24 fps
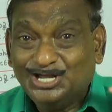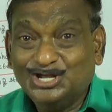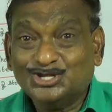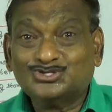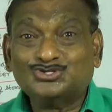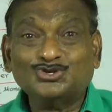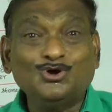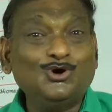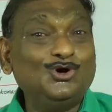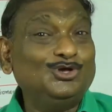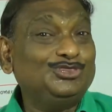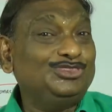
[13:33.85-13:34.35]

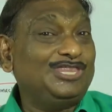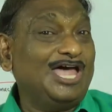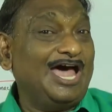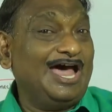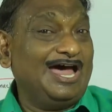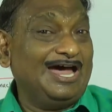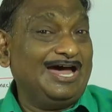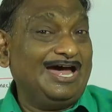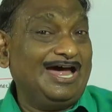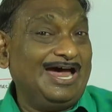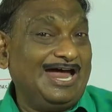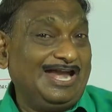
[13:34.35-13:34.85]
so
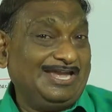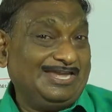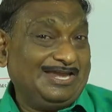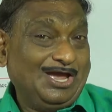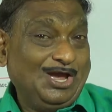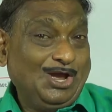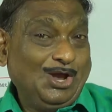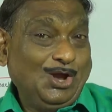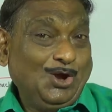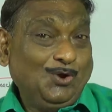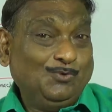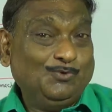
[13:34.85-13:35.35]
that
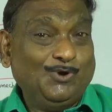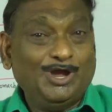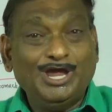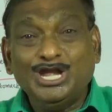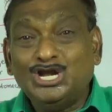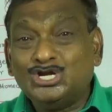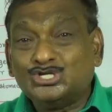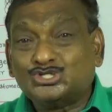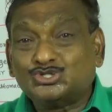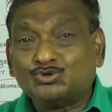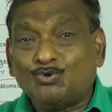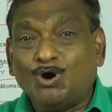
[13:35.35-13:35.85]

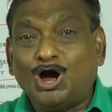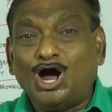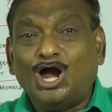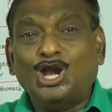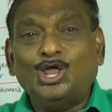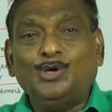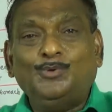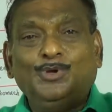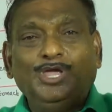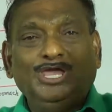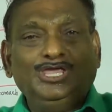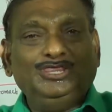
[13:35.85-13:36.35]
while
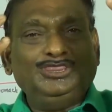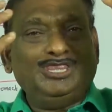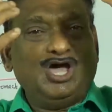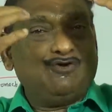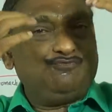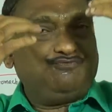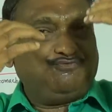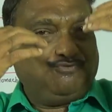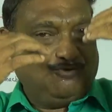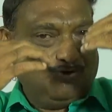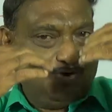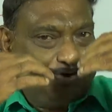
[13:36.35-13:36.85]
swallowing the
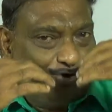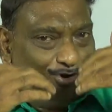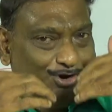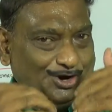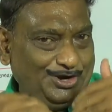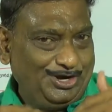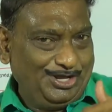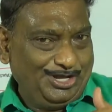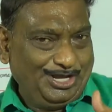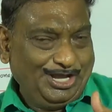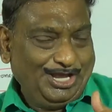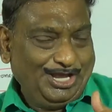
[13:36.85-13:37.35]
food